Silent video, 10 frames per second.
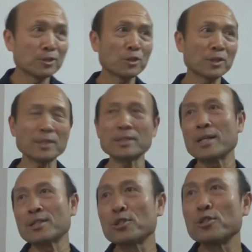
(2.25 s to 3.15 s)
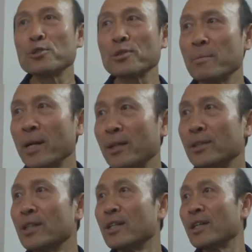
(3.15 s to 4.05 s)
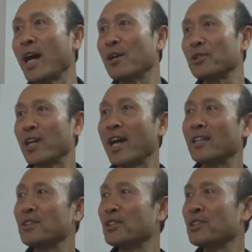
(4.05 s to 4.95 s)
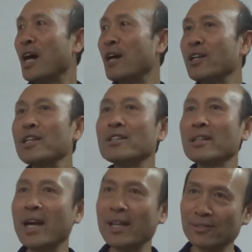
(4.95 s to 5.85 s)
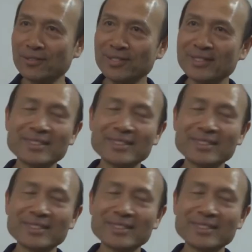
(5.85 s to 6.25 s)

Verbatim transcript: So that has to do about how to handle our inner life.